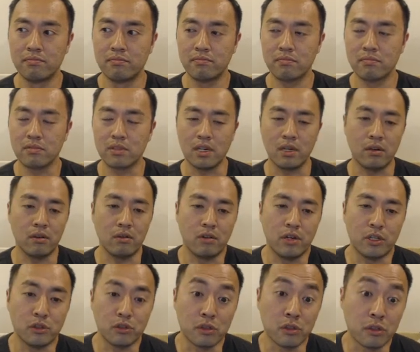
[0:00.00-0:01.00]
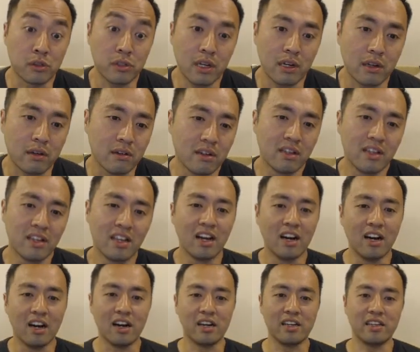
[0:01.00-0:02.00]
don't know. I just understand.
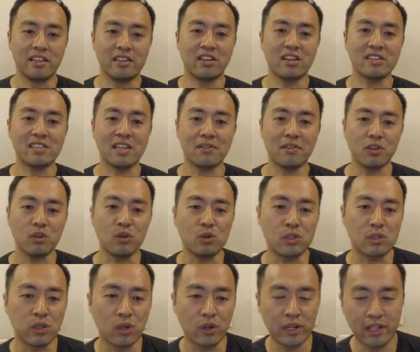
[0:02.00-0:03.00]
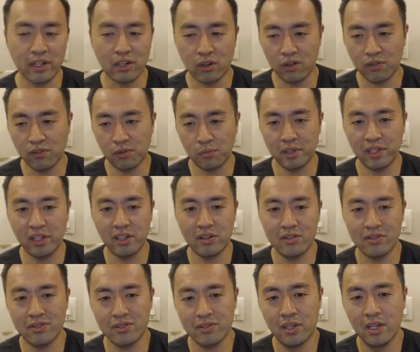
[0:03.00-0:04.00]
It does have a huge learning curve for
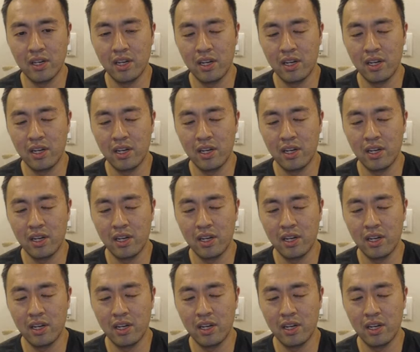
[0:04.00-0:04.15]
beginners.